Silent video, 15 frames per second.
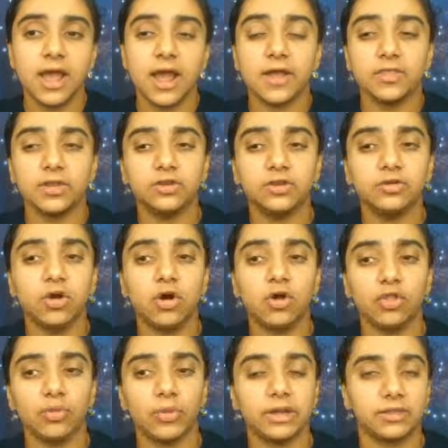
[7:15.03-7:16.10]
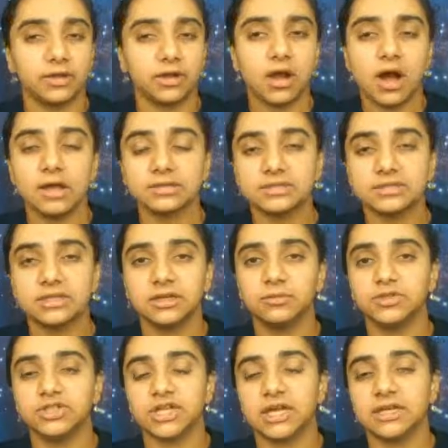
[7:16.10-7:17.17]
and then you go all the way to the constant,
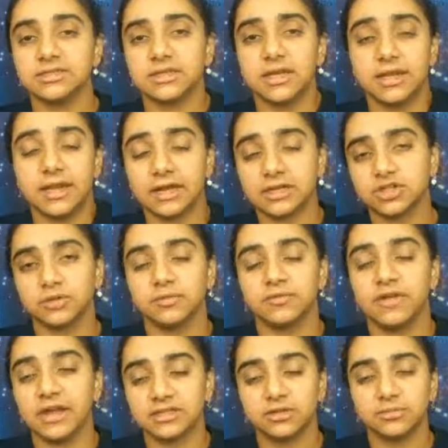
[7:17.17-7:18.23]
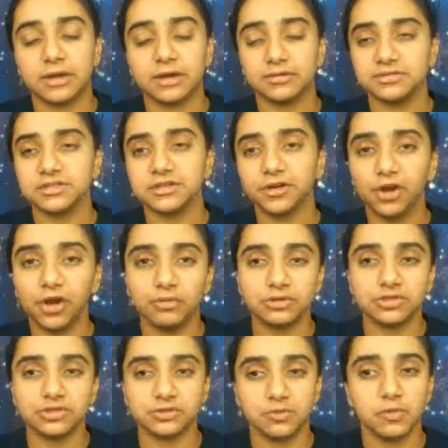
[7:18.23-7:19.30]
which has an x term of x to the power 0,
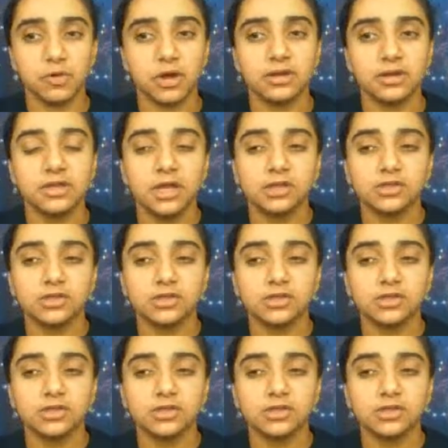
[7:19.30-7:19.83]
which is 1,